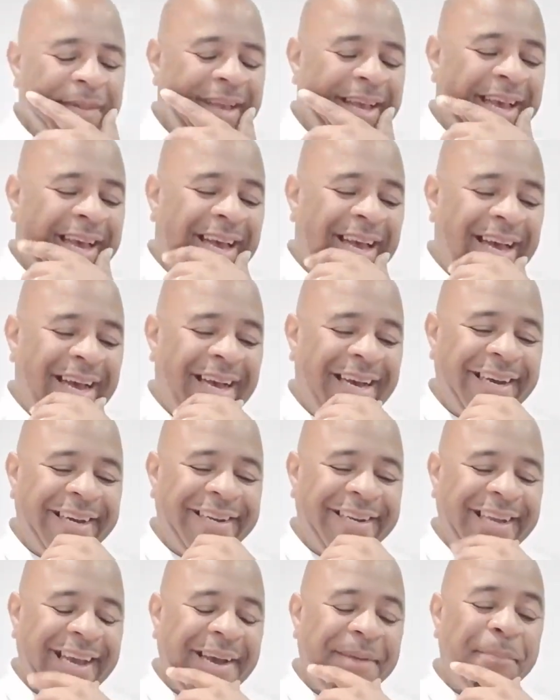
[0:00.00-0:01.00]

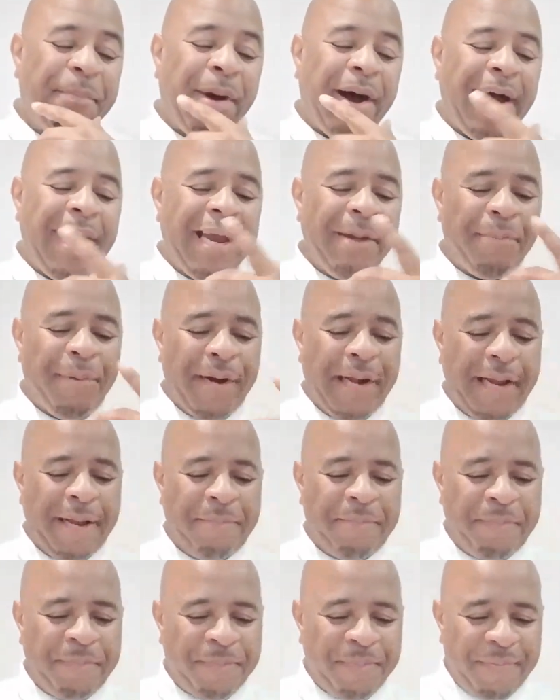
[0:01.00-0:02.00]
And Ba
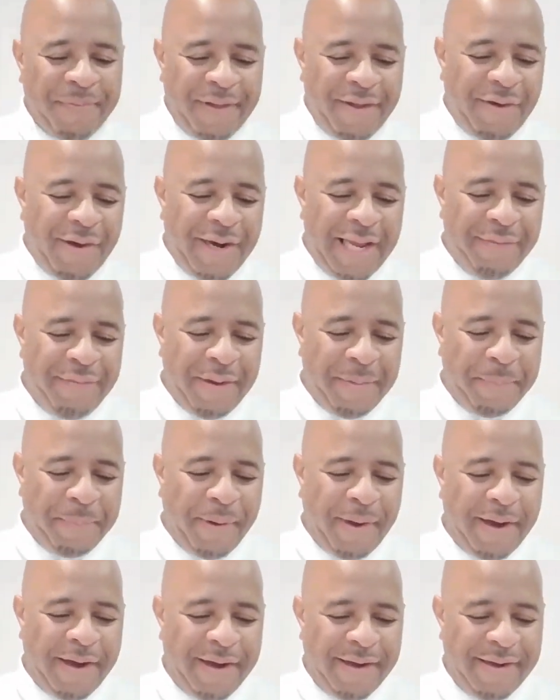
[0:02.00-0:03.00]
Ibrahim, good evening,
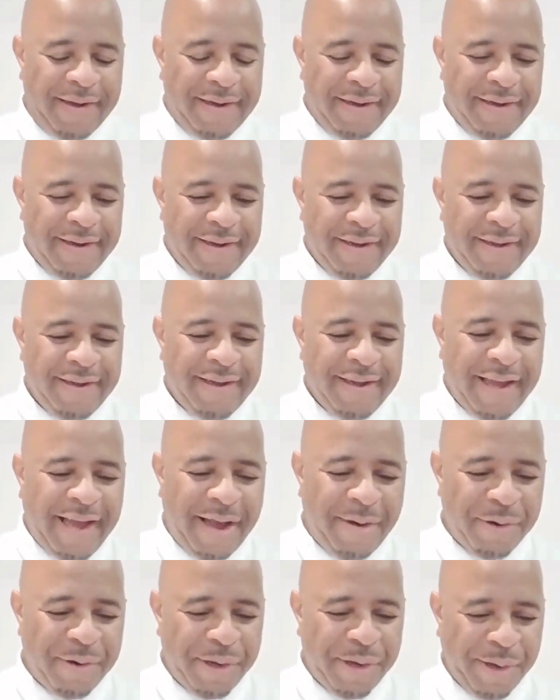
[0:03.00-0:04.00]
Ba.
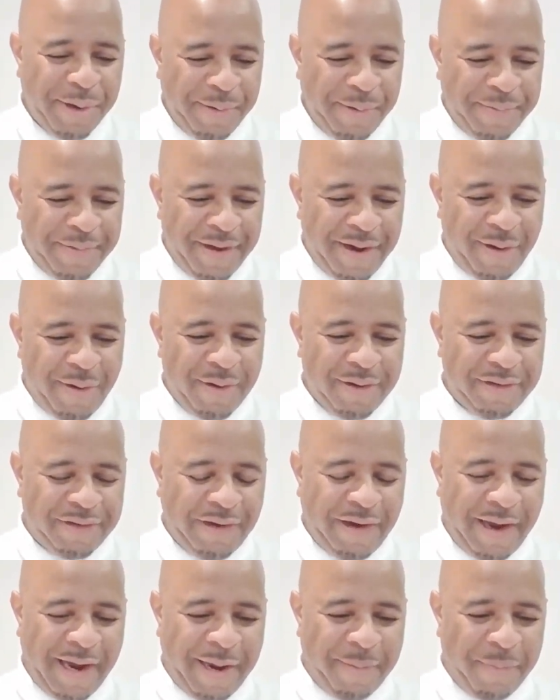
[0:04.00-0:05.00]
How are you? A long
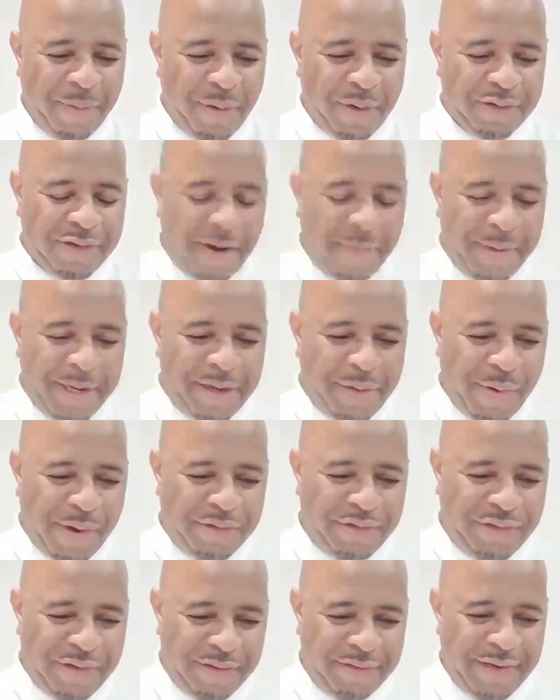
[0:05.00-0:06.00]
time, long time. Any
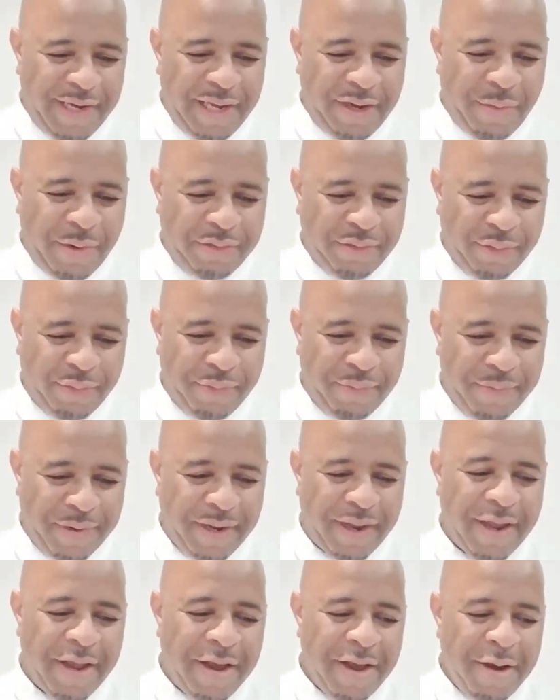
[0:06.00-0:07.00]
questions for
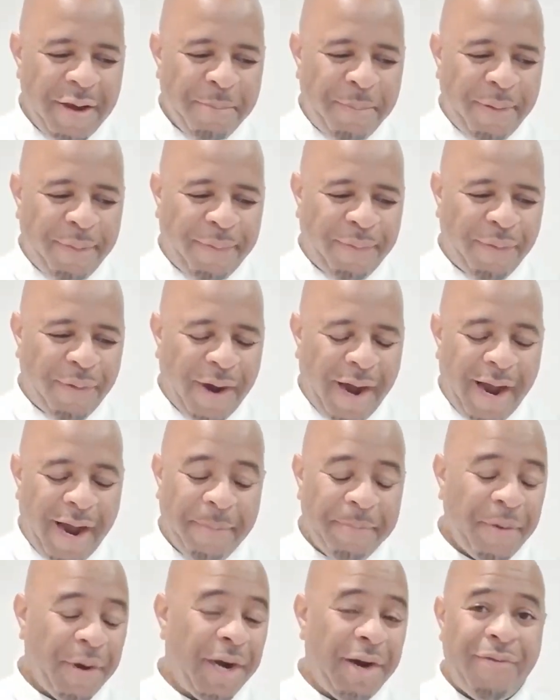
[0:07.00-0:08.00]
me before
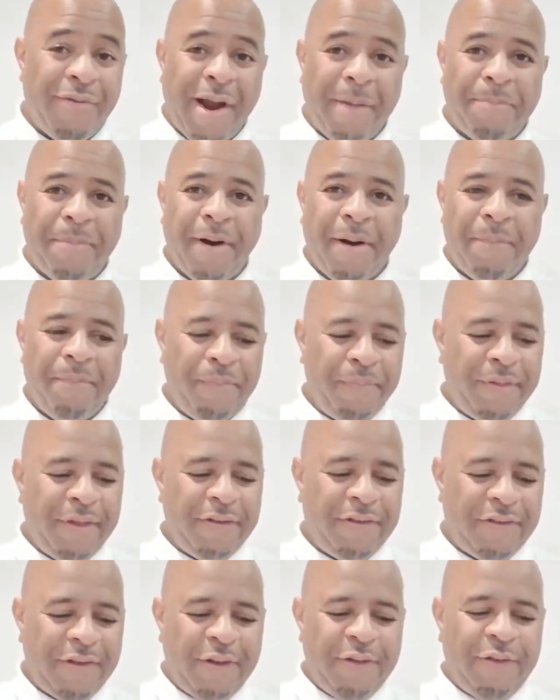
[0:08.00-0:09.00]
I'm going to wrap up
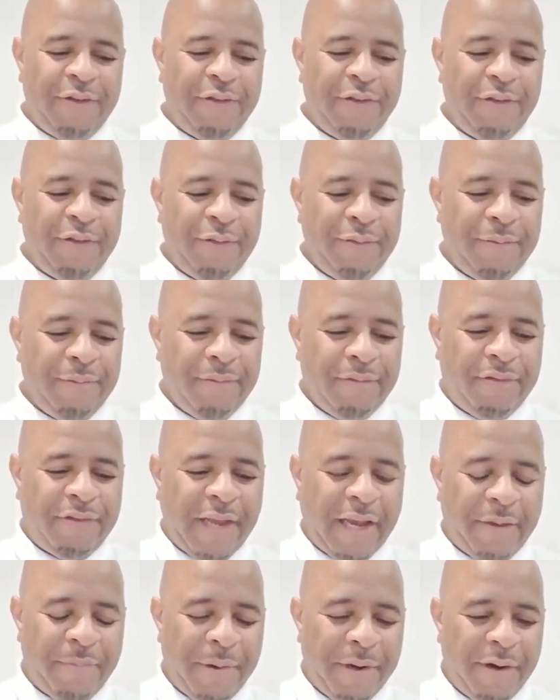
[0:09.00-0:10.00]
this
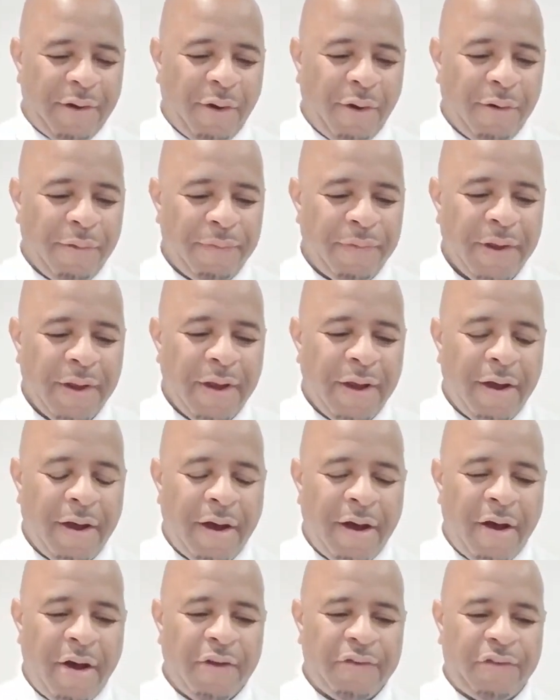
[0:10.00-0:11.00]
segment of
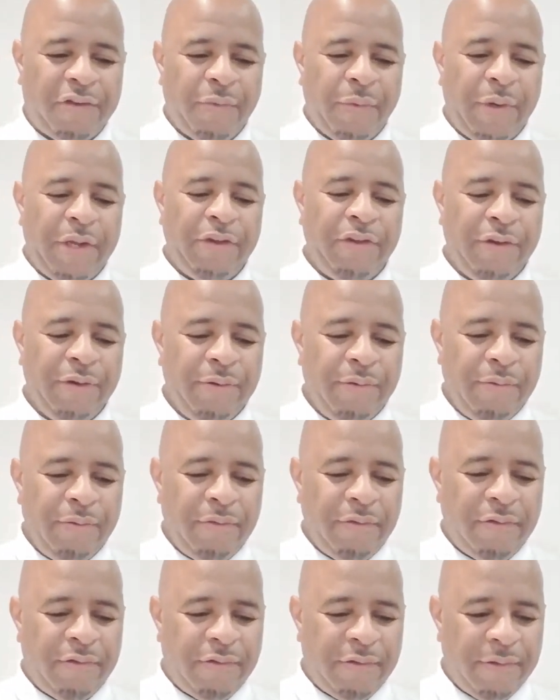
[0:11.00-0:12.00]
Arsenal in
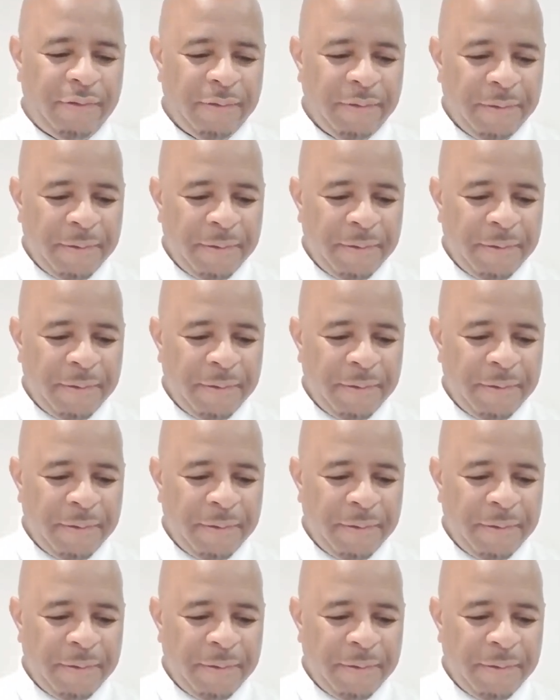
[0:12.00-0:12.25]
news?